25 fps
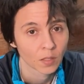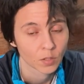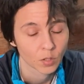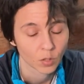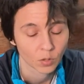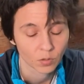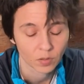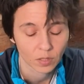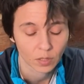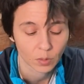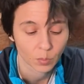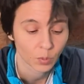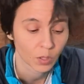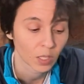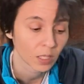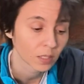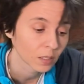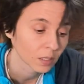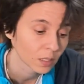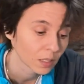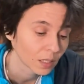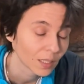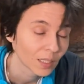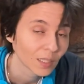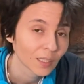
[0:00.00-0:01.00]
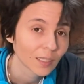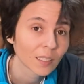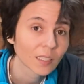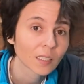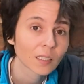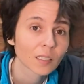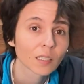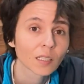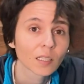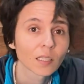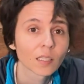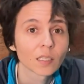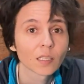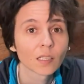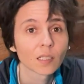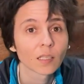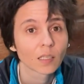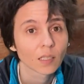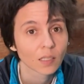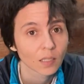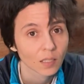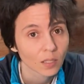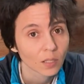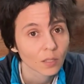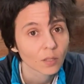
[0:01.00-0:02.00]
So if it's present here,
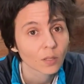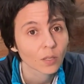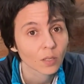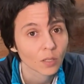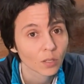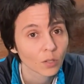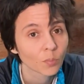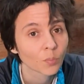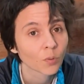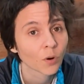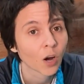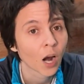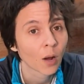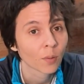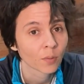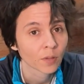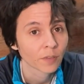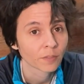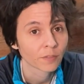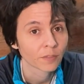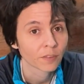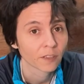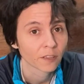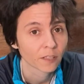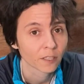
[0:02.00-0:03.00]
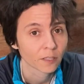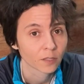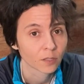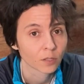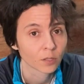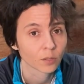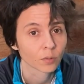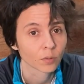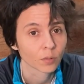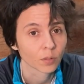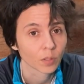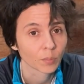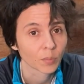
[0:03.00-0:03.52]
you probably feel it too.